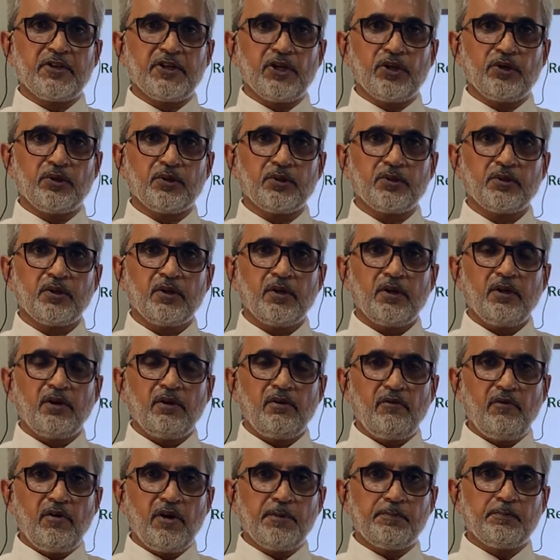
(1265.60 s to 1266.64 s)
video,
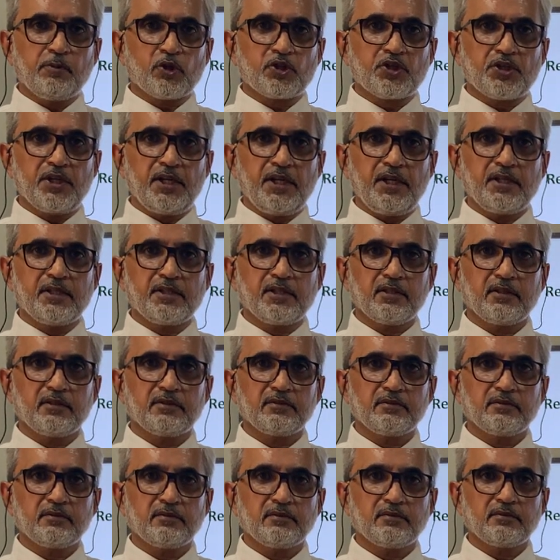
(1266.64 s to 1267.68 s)
we will proceed
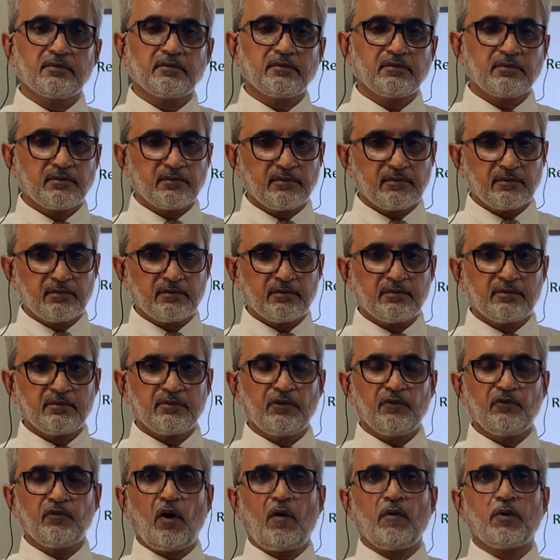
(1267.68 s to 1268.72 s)

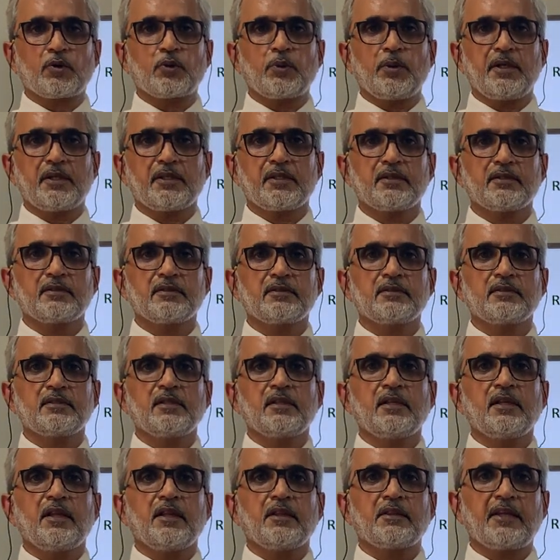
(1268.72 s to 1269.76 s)
forward to it.
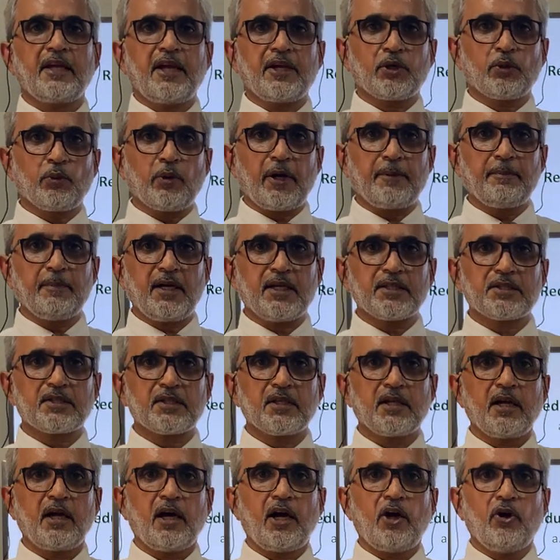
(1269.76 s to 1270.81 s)
Thank you very much.
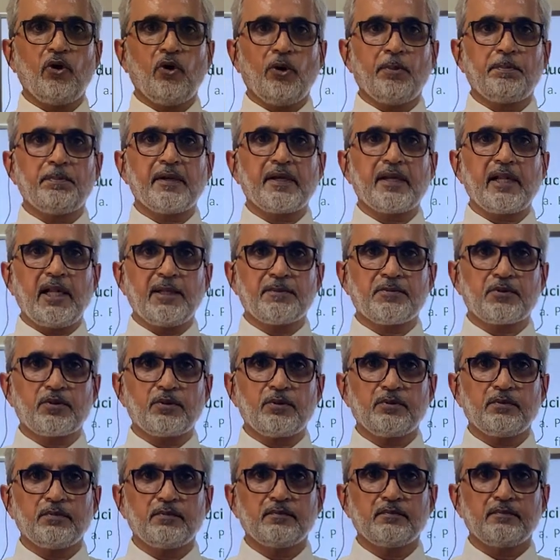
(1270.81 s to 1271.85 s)
I hope it helps
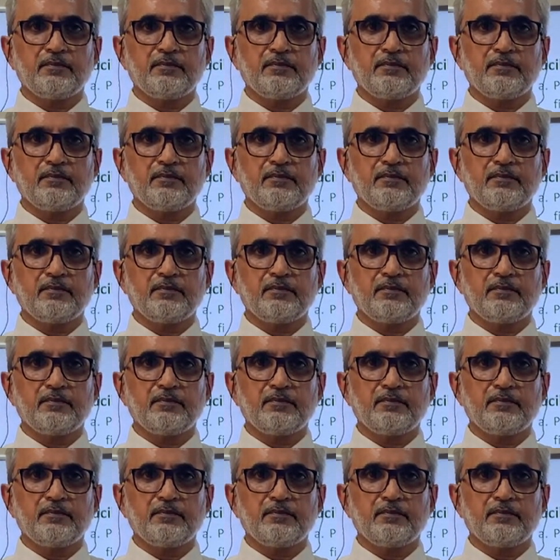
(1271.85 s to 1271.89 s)
you.